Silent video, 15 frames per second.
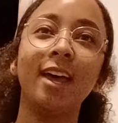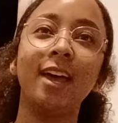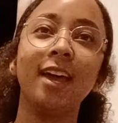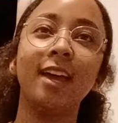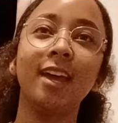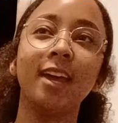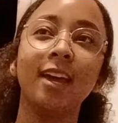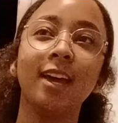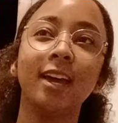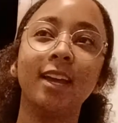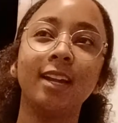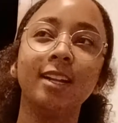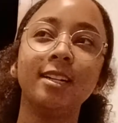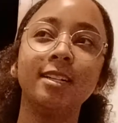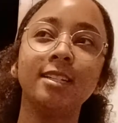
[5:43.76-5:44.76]

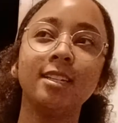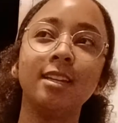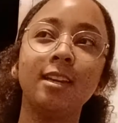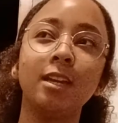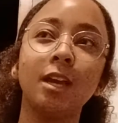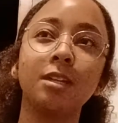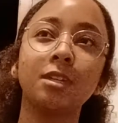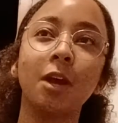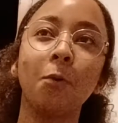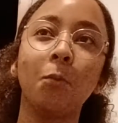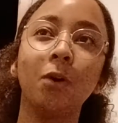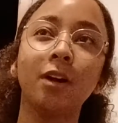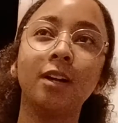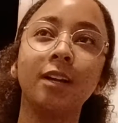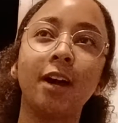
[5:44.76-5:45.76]
And as I
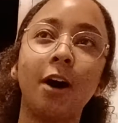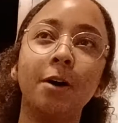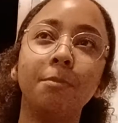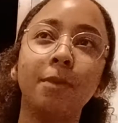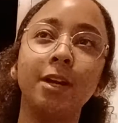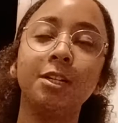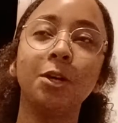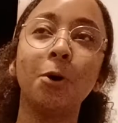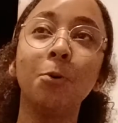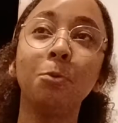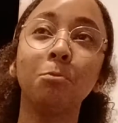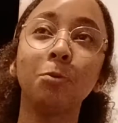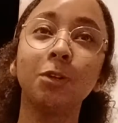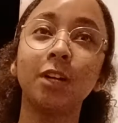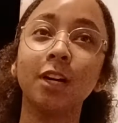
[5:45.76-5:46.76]
work on my tone
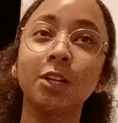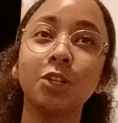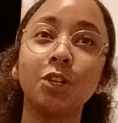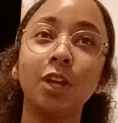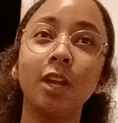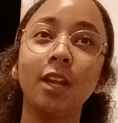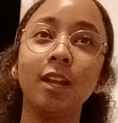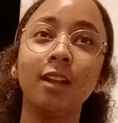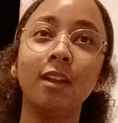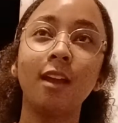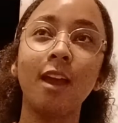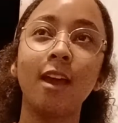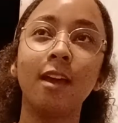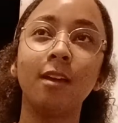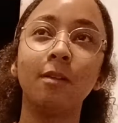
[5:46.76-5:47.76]
production
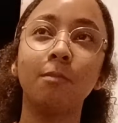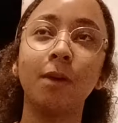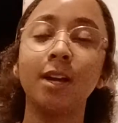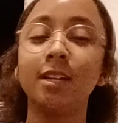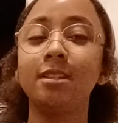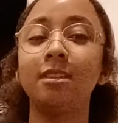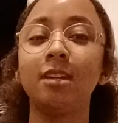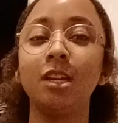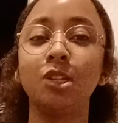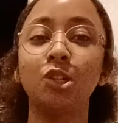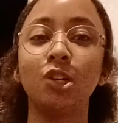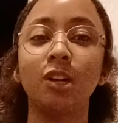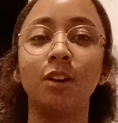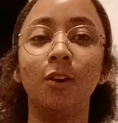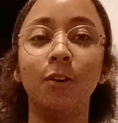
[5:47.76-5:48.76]
and my intonation
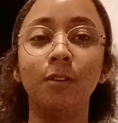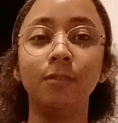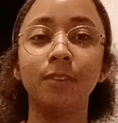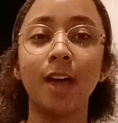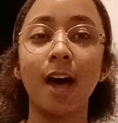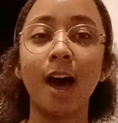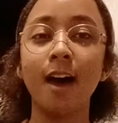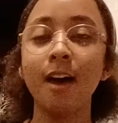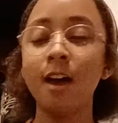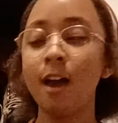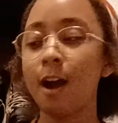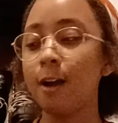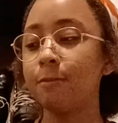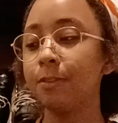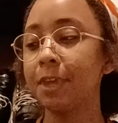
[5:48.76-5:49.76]
and all of that,
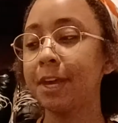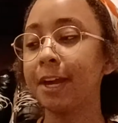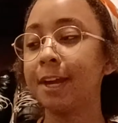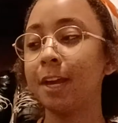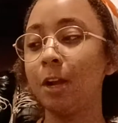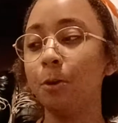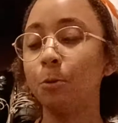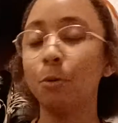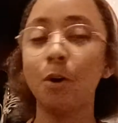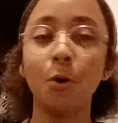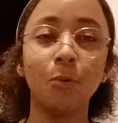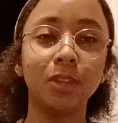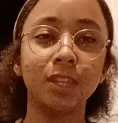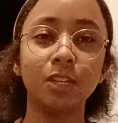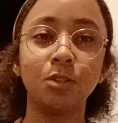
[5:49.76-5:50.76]
I feel like I can grow
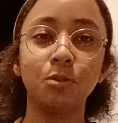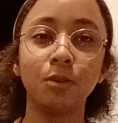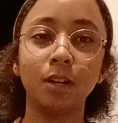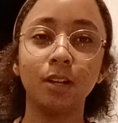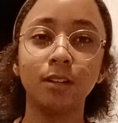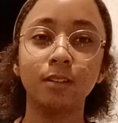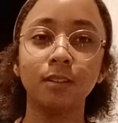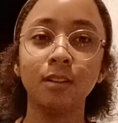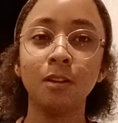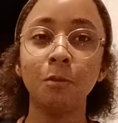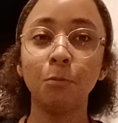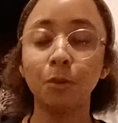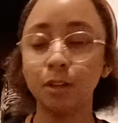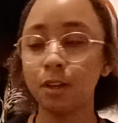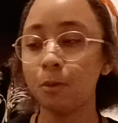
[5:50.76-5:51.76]
with this string
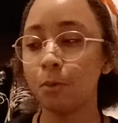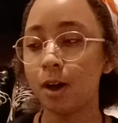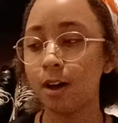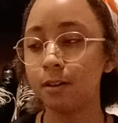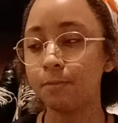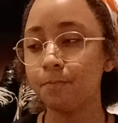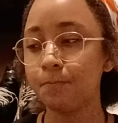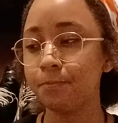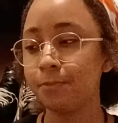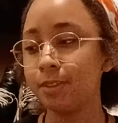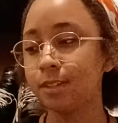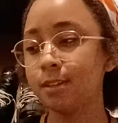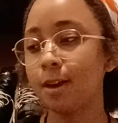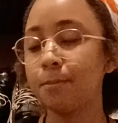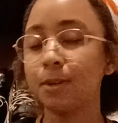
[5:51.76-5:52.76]
really well.
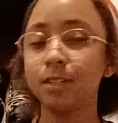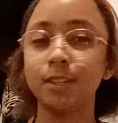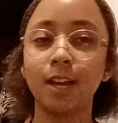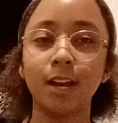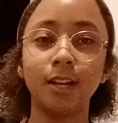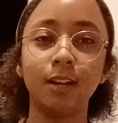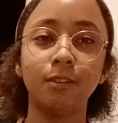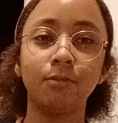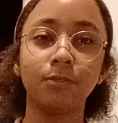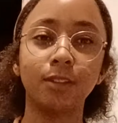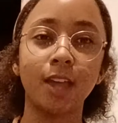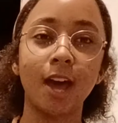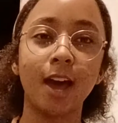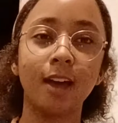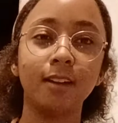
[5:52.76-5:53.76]
So I'm excited for
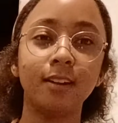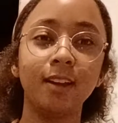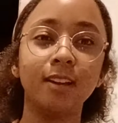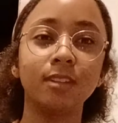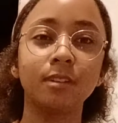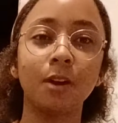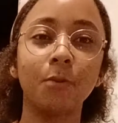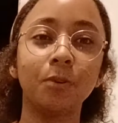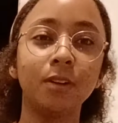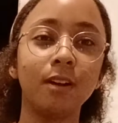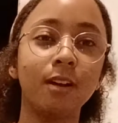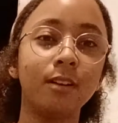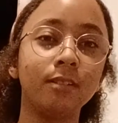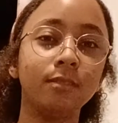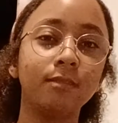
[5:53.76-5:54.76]
that. So I would
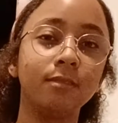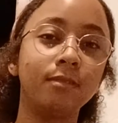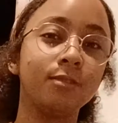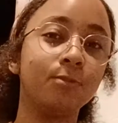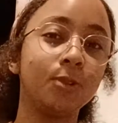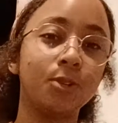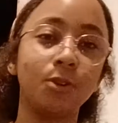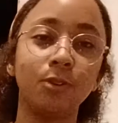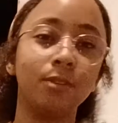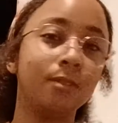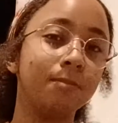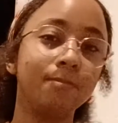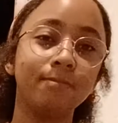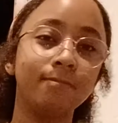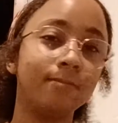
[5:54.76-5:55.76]
not return
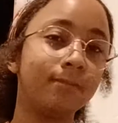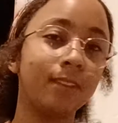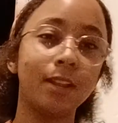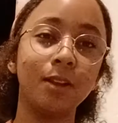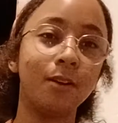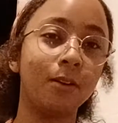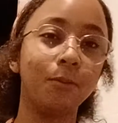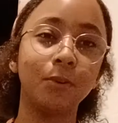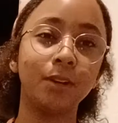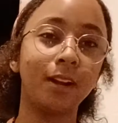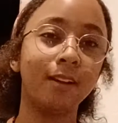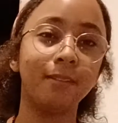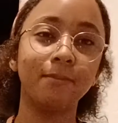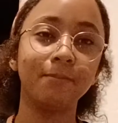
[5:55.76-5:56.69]
them. No, I wouldn't.